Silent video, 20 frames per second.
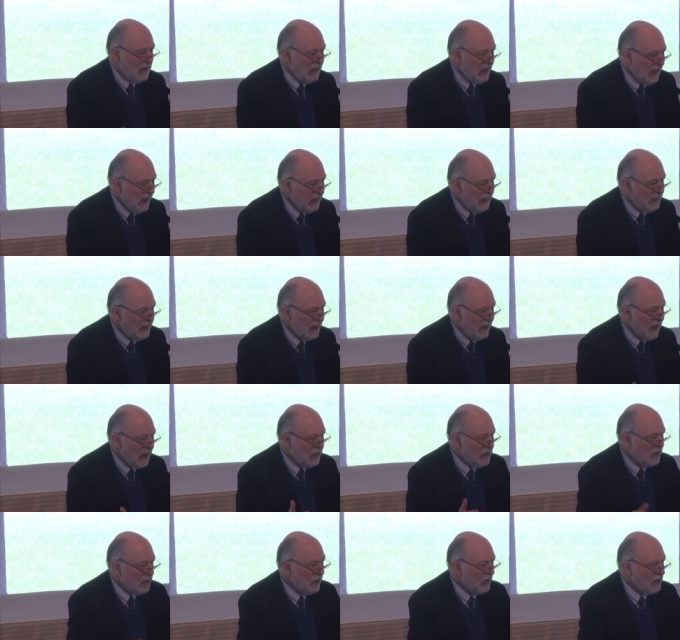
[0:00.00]
at the end at
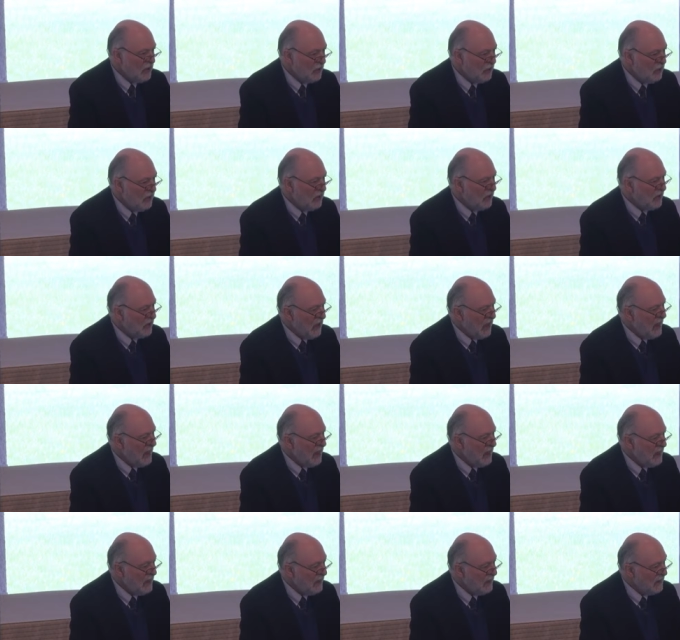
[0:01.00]
our church, we
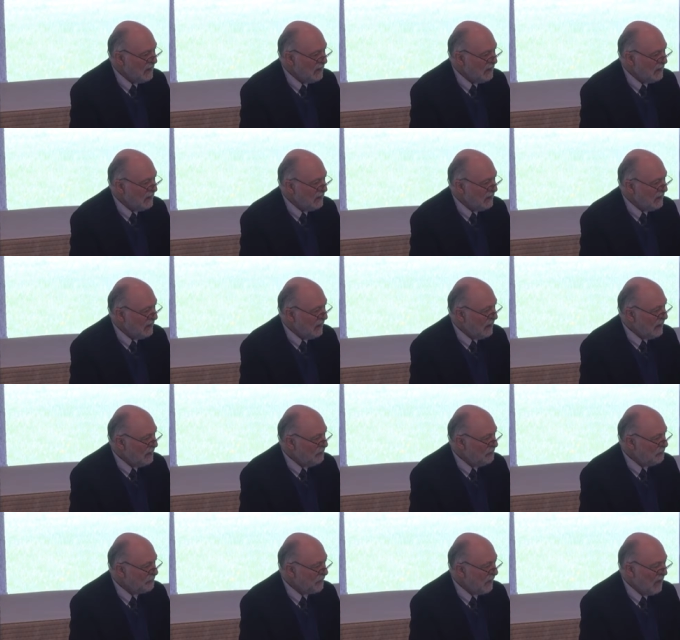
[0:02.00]
say,
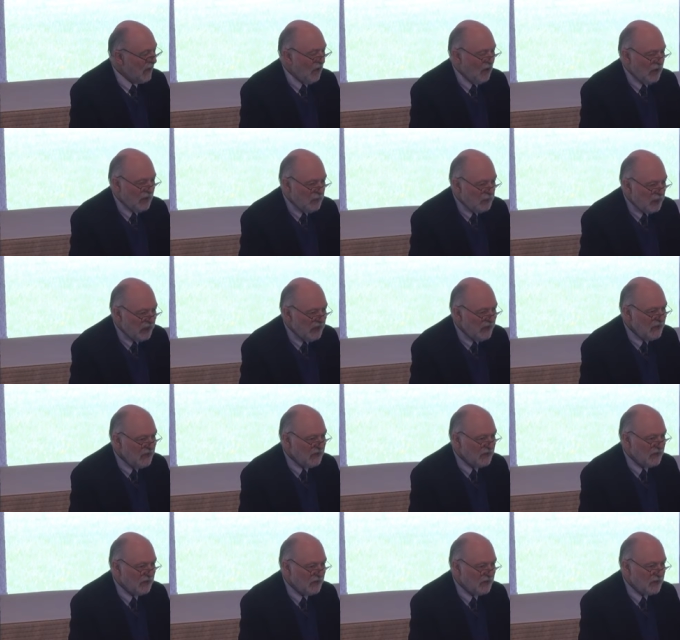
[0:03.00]
um, Go in
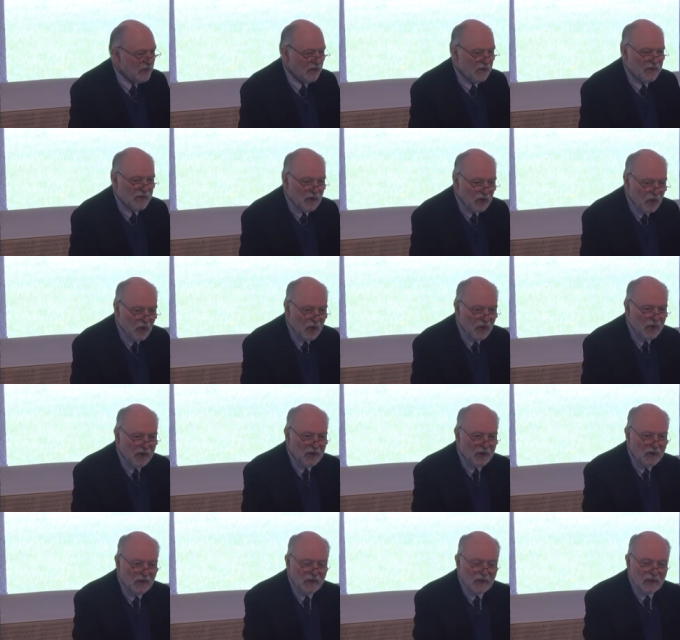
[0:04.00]
peace, serve the Lord,
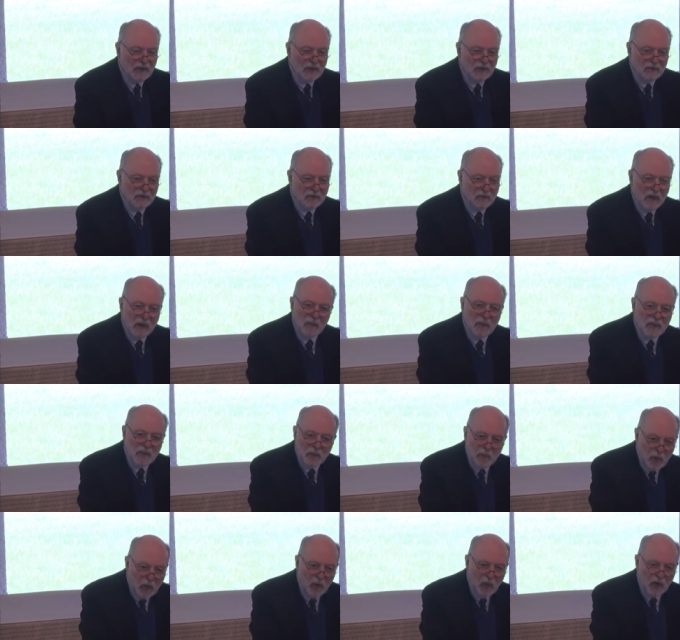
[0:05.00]
remember
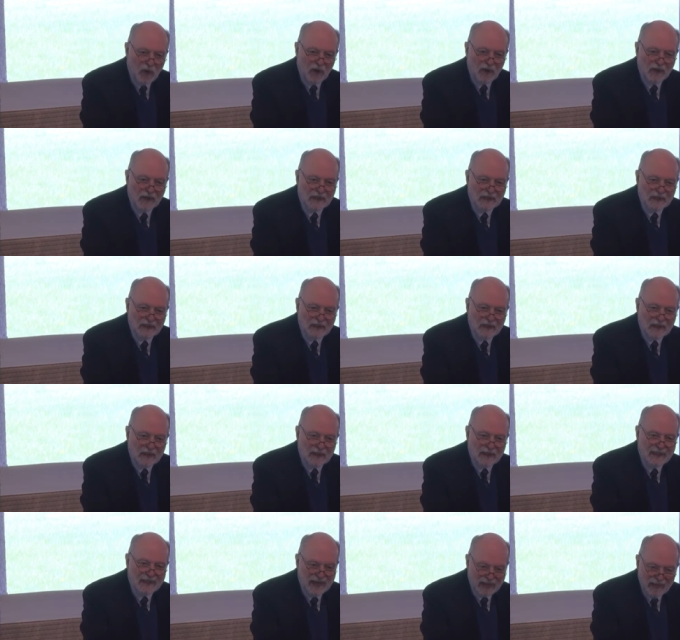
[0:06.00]
the poor,
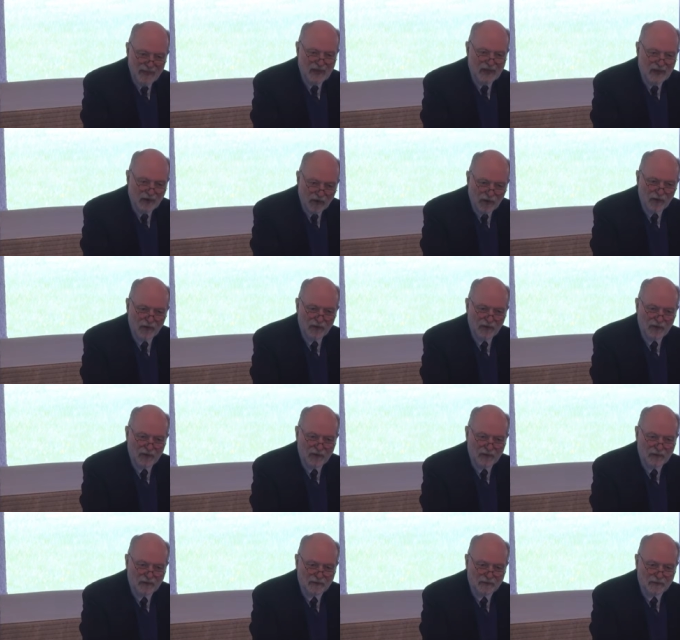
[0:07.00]
tend the earth.